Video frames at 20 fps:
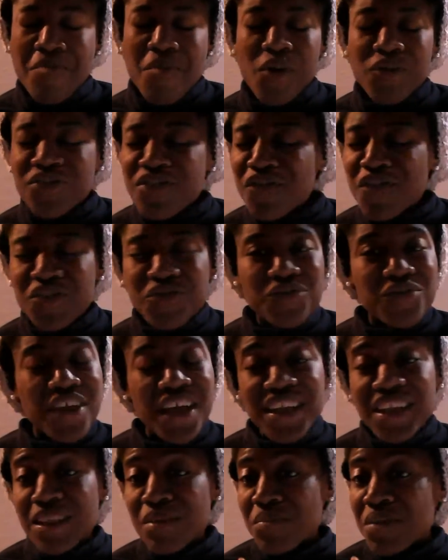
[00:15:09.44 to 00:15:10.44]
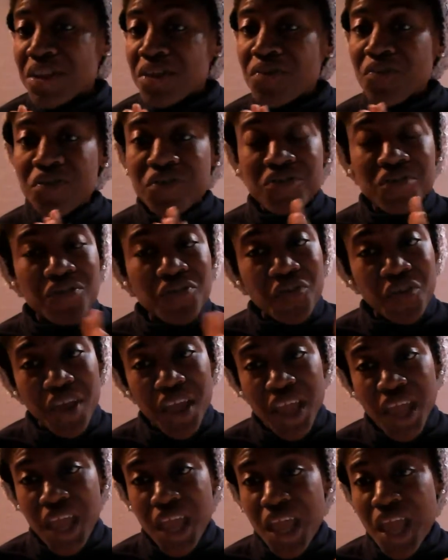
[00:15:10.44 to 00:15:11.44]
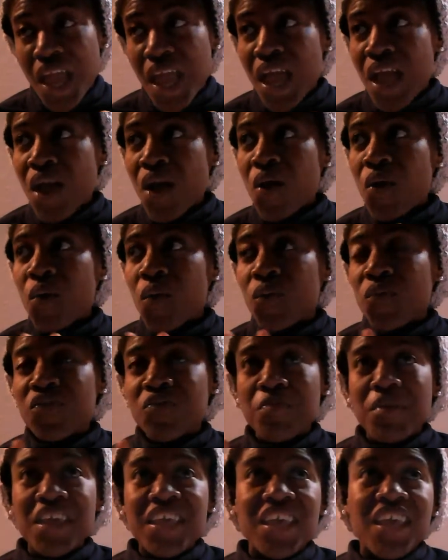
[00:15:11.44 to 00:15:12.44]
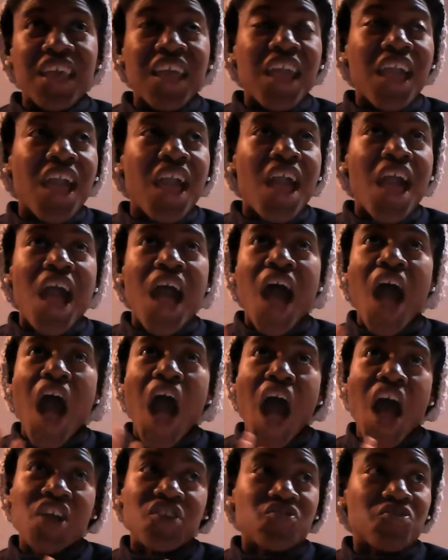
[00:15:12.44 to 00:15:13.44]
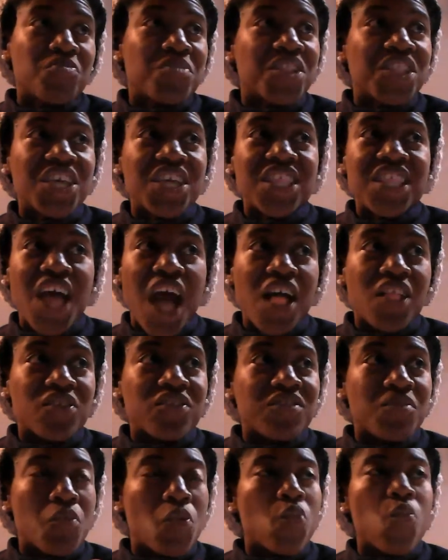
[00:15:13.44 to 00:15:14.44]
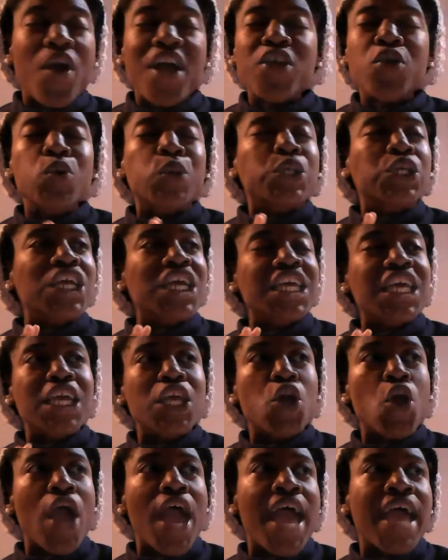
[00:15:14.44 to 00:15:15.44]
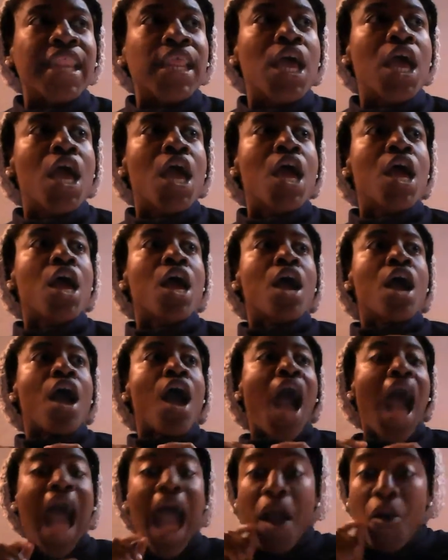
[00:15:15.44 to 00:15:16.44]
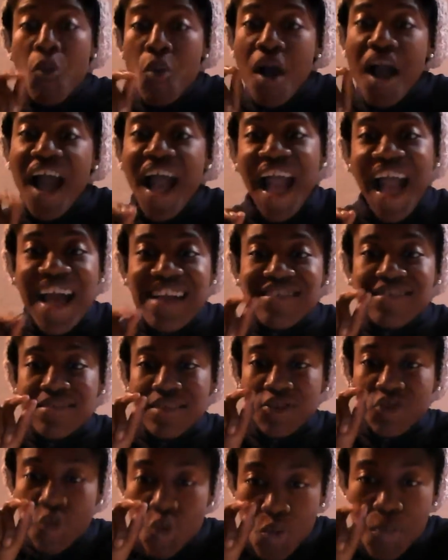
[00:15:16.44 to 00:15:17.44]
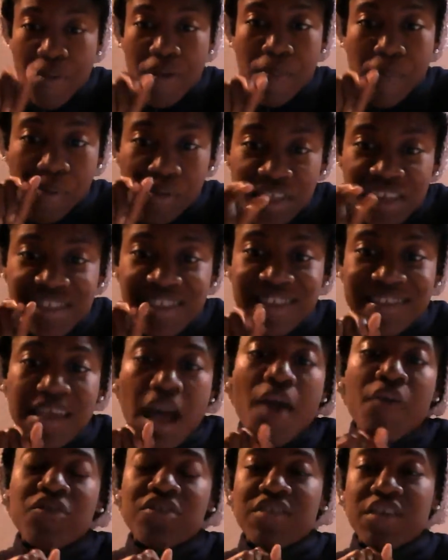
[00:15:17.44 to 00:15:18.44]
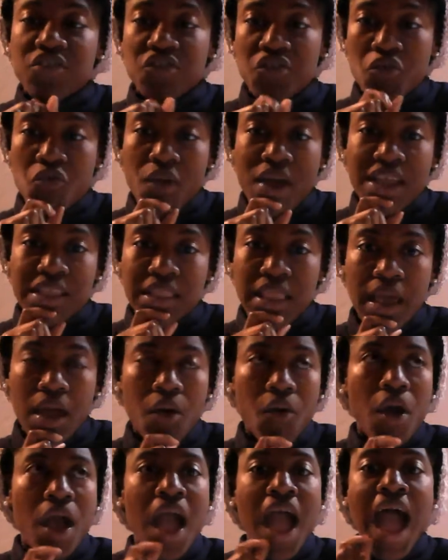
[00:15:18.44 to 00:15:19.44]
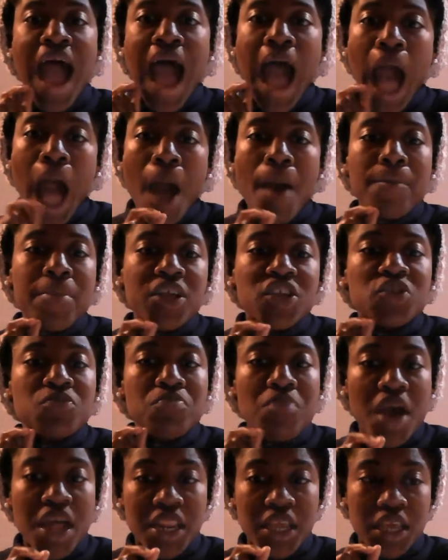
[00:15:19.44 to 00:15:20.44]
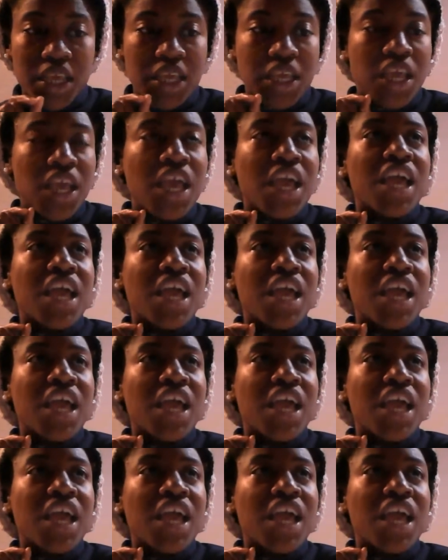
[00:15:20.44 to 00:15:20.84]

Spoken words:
to meet a Christian Grey who's making $100 million. Why are you shaking your head? I want to ask the two people in this conversation right now. How much money,